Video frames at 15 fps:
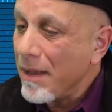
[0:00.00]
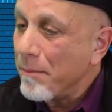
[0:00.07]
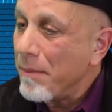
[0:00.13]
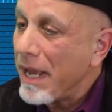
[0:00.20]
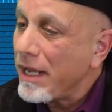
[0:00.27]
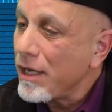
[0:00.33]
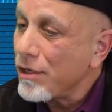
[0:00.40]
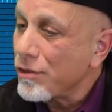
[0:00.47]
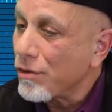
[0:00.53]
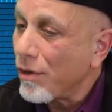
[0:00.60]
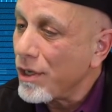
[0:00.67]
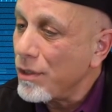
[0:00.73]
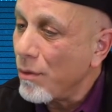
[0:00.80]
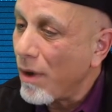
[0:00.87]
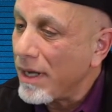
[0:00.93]
making
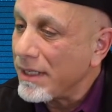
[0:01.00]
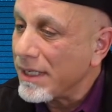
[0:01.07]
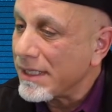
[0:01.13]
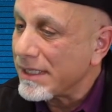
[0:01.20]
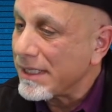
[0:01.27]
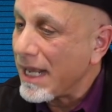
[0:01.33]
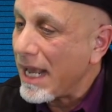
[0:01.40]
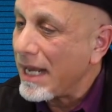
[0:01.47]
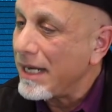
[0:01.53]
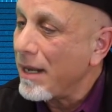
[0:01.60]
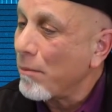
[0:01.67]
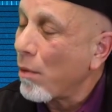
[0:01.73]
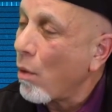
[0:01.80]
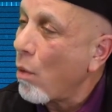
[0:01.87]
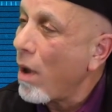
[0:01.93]
sure you understand,
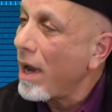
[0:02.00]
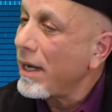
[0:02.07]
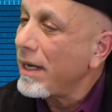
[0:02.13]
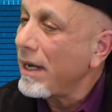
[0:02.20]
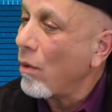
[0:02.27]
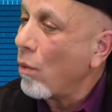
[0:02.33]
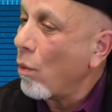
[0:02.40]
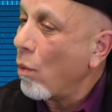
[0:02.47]
number one,